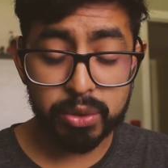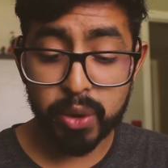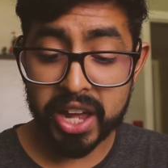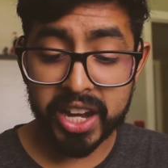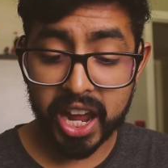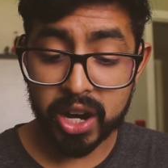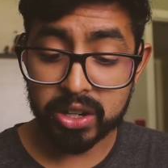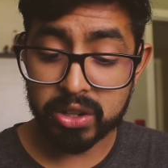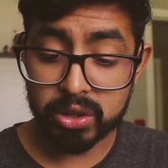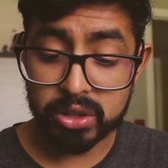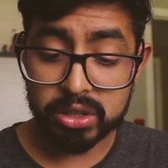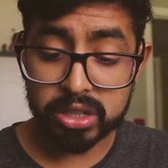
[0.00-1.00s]
the red-haired
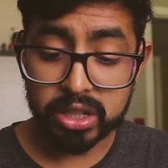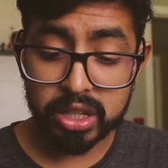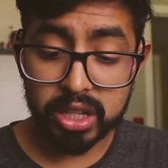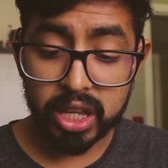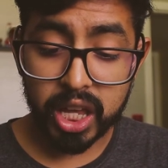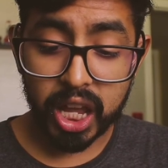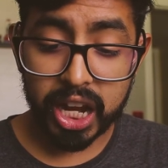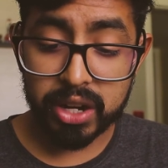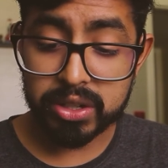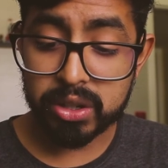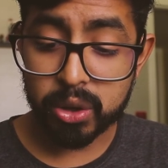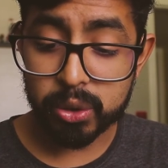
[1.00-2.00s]
girl.
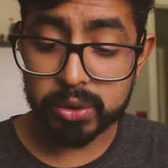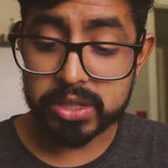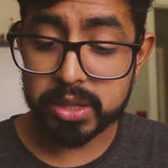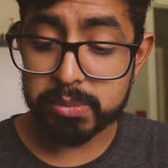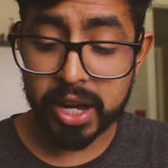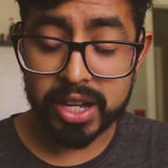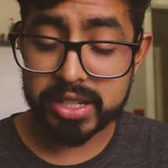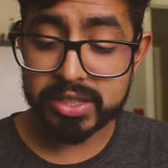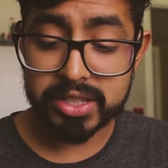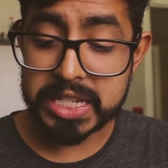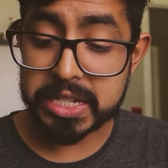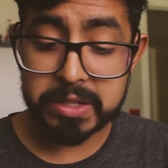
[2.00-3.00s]
Aaron holds the box
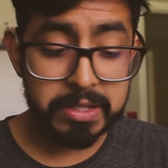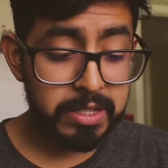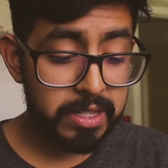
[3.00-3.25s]
still.